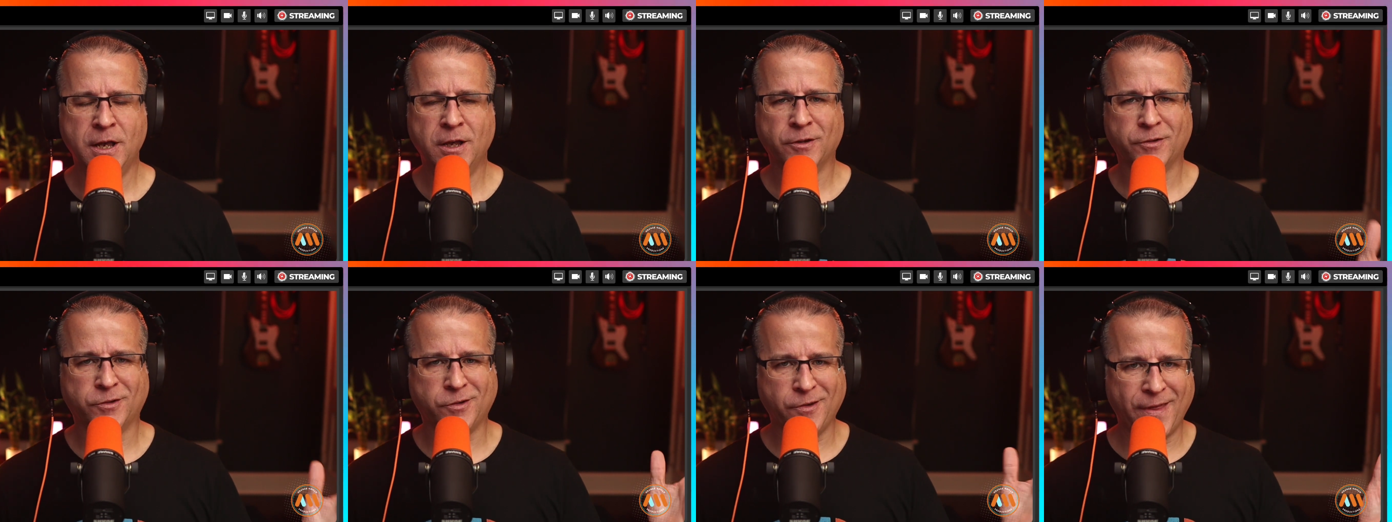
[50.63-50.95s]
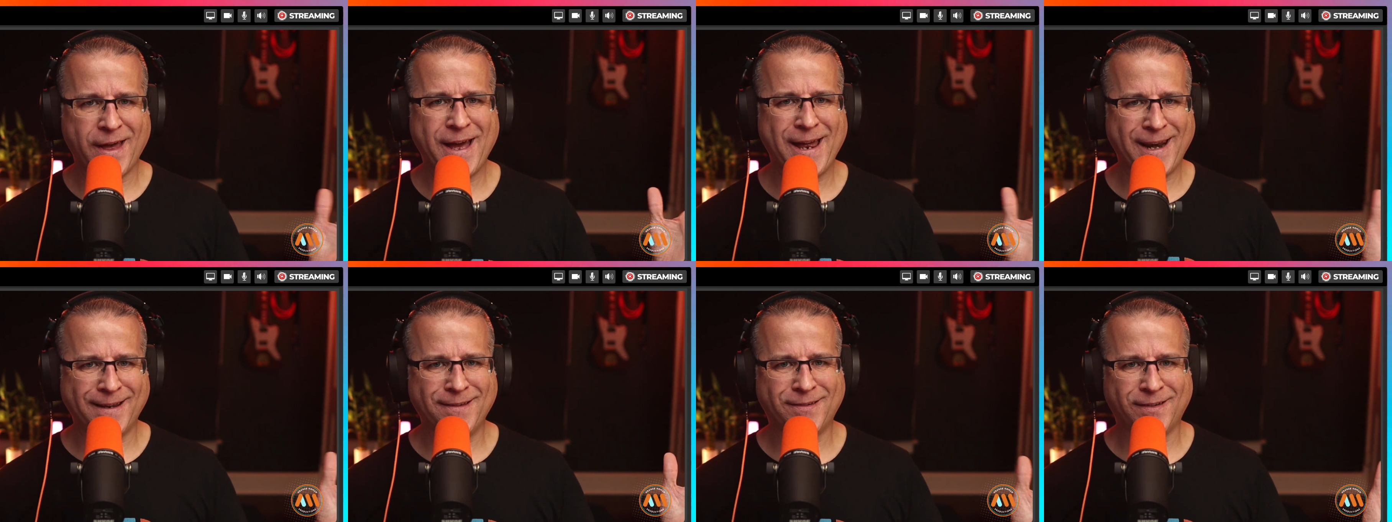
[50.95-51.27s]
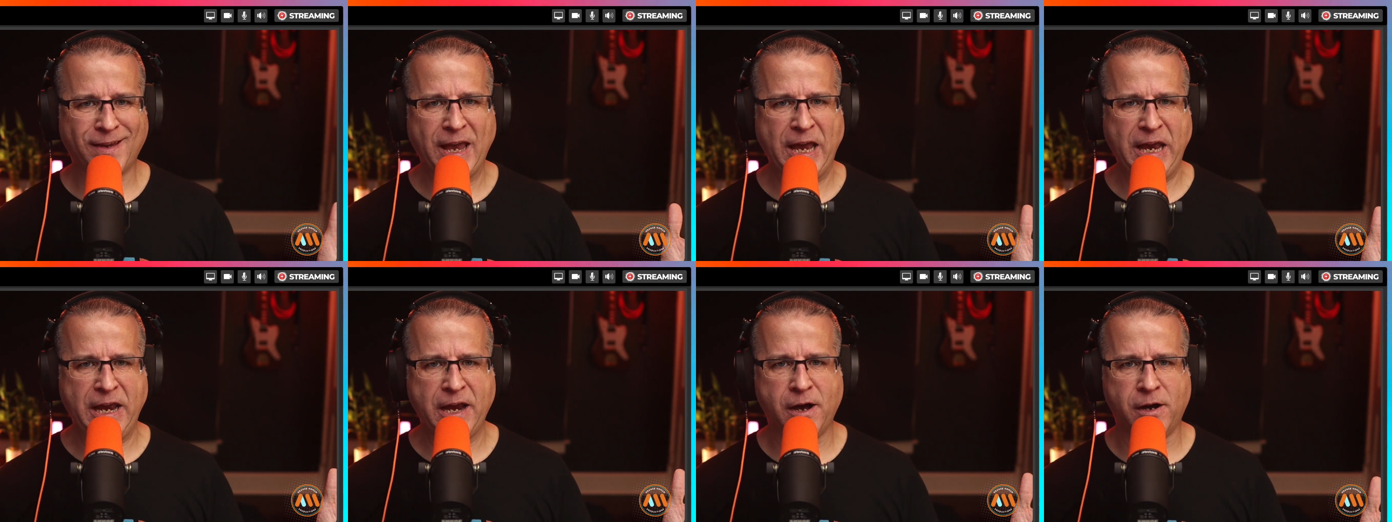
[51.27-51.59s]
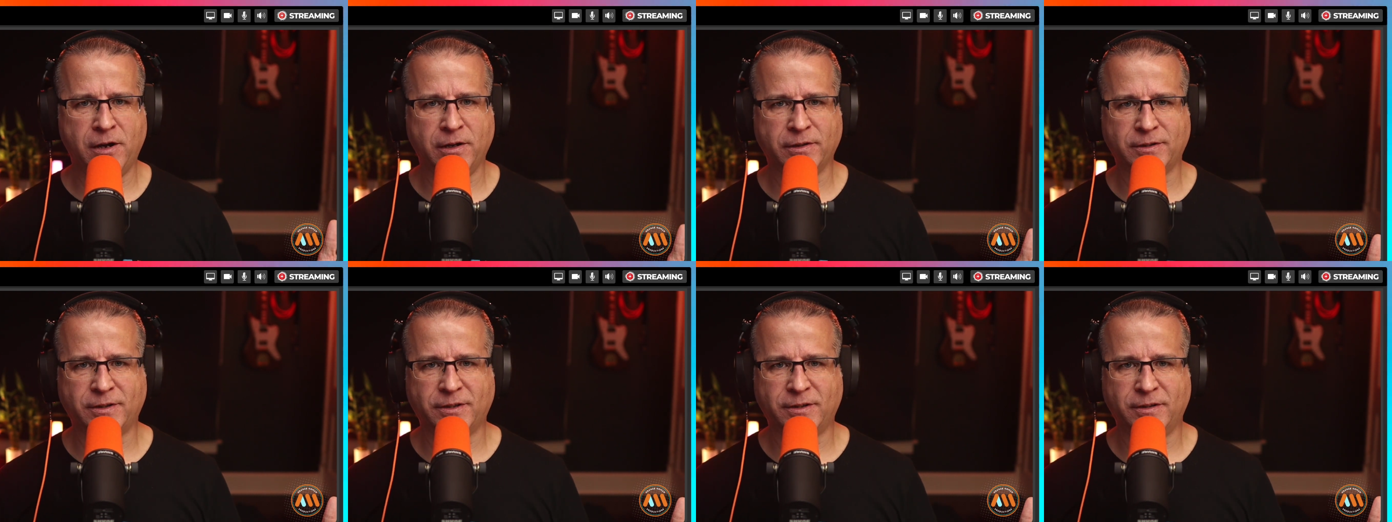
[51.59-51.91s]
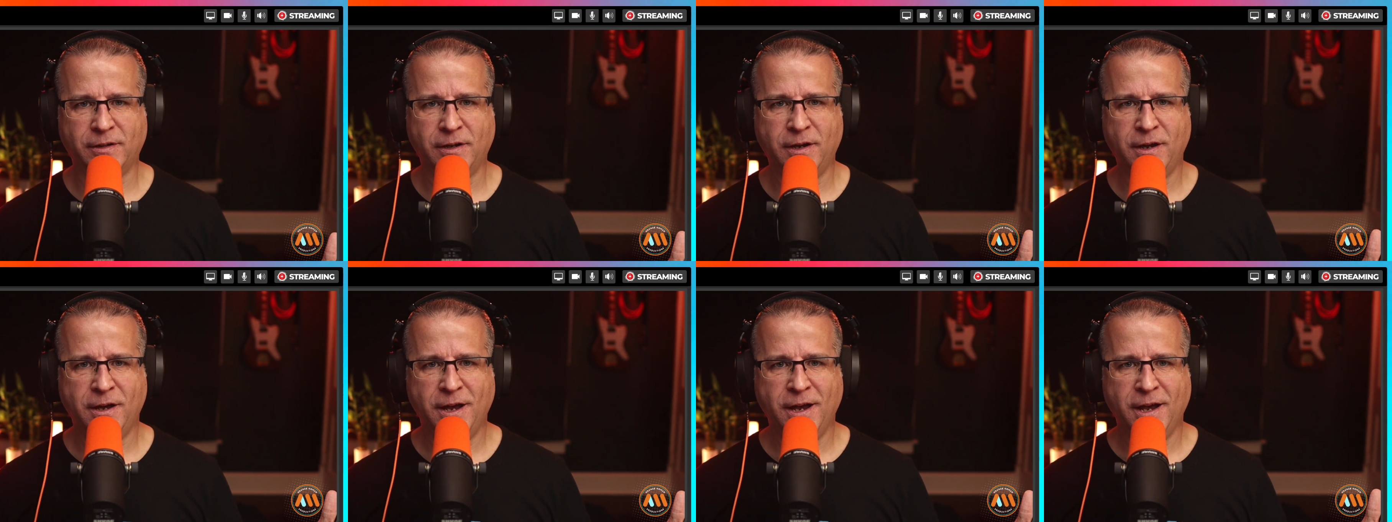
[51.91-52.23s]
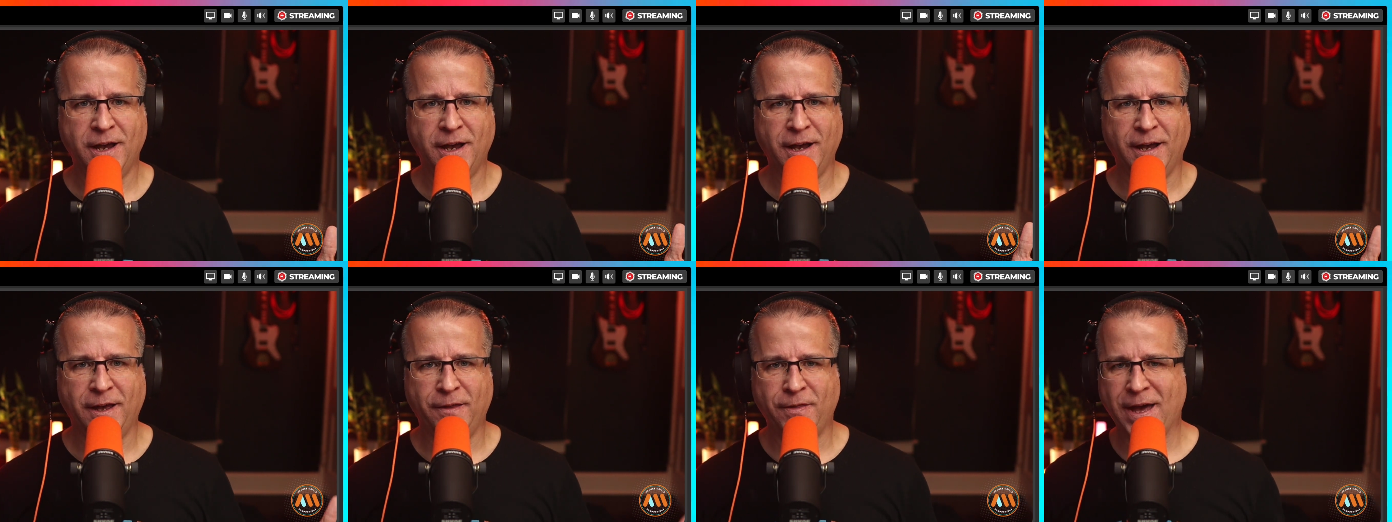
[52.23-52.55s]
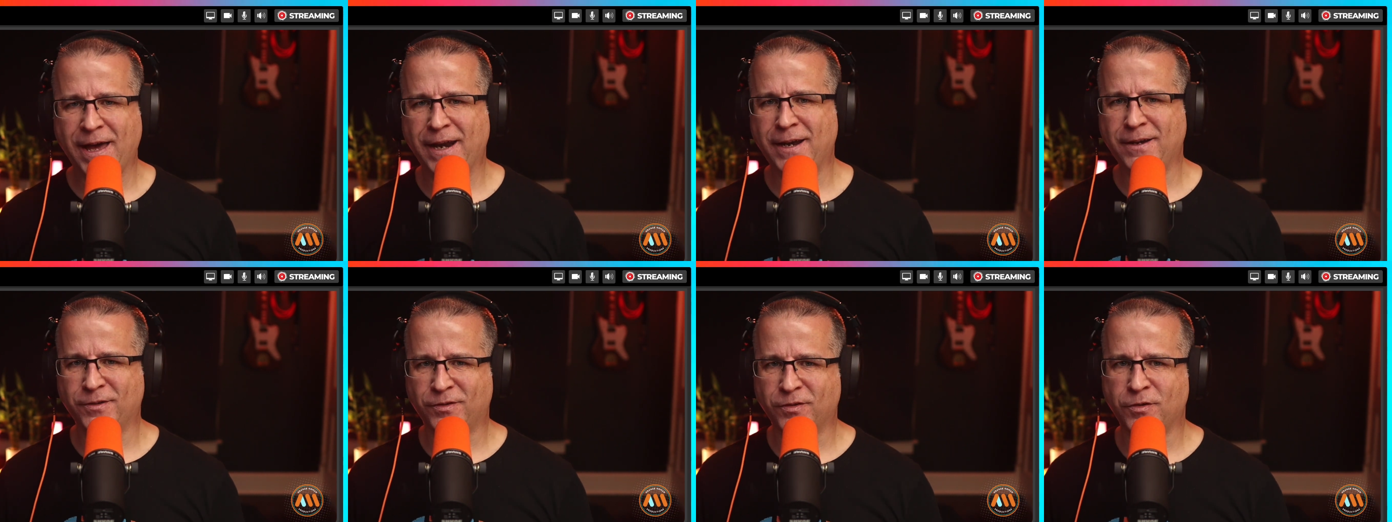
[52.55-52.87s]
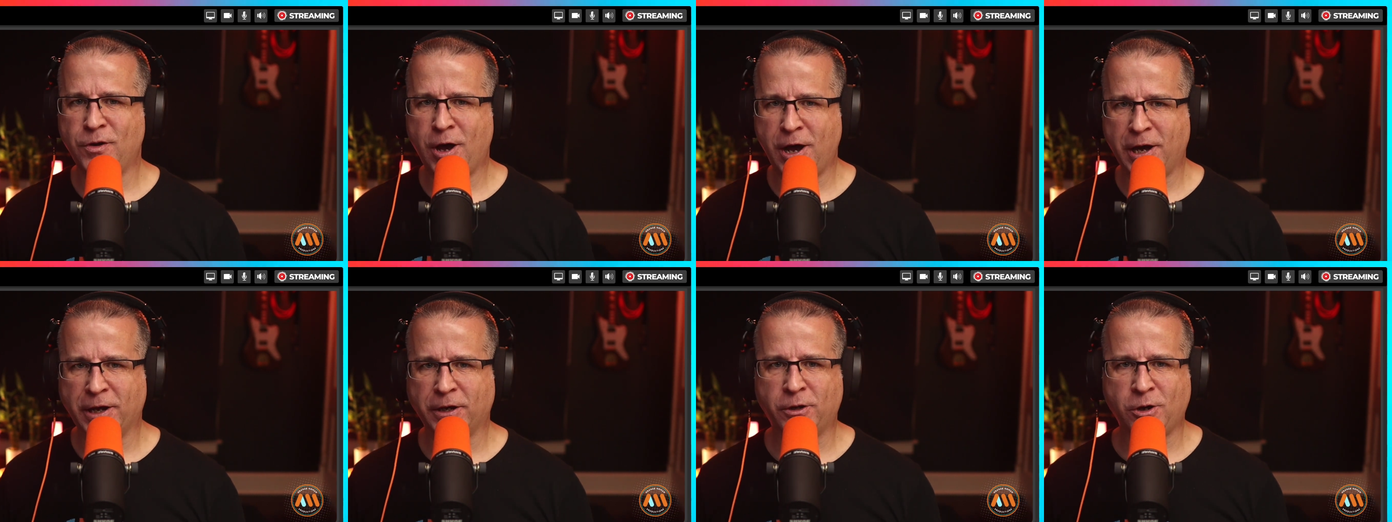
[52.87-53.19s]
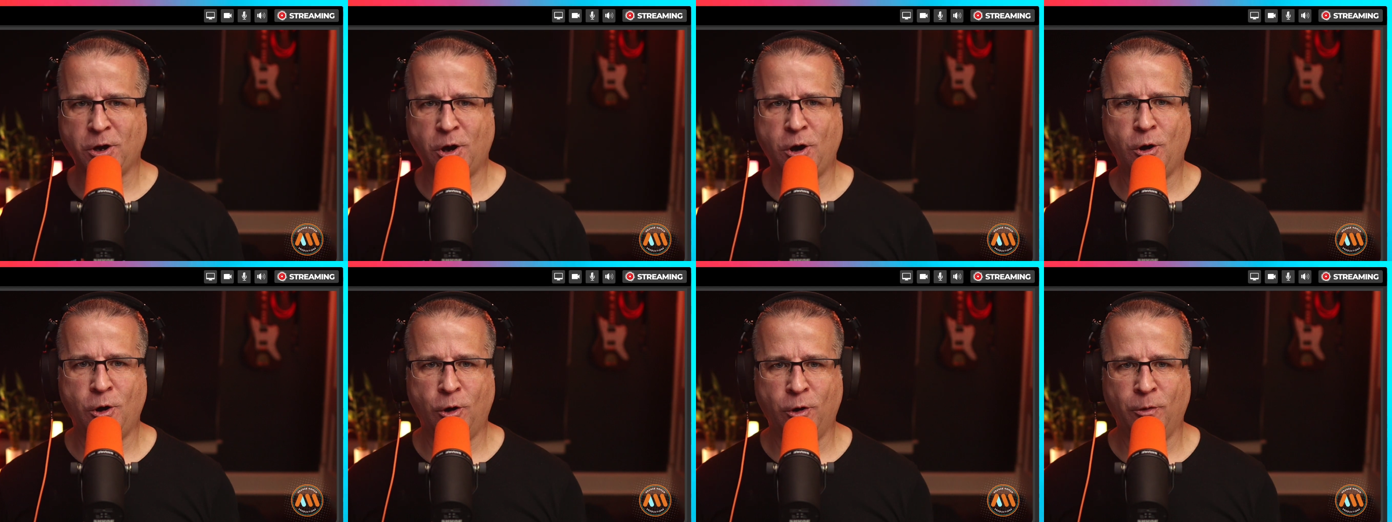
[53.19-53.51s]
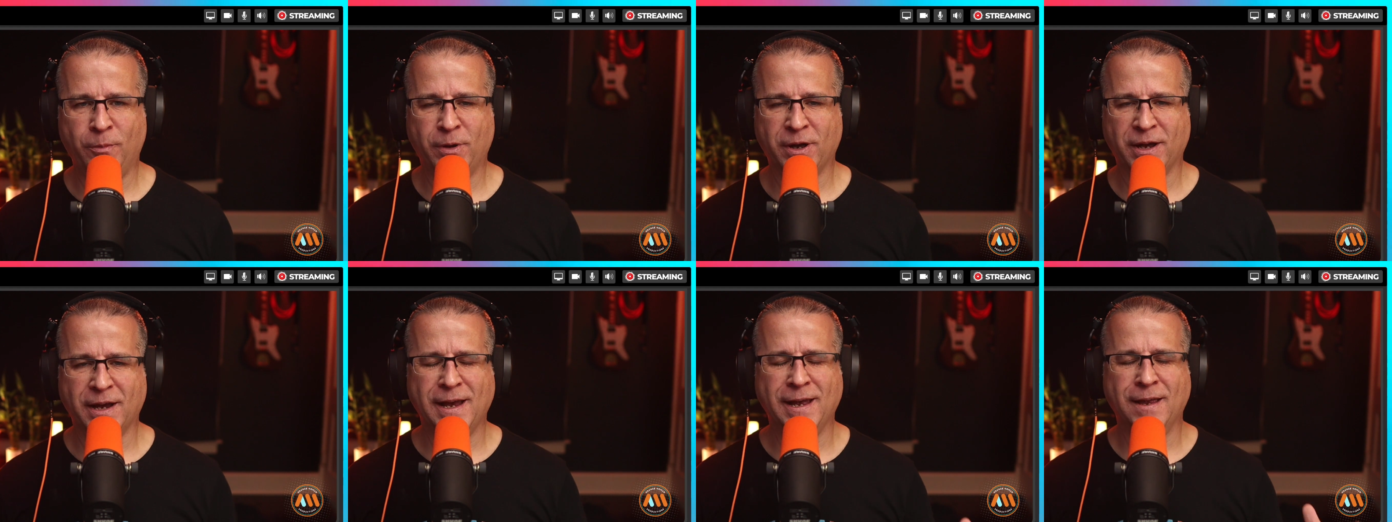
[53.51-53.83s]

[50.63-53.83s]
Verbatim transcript: So, that is chaos, and that is not calm.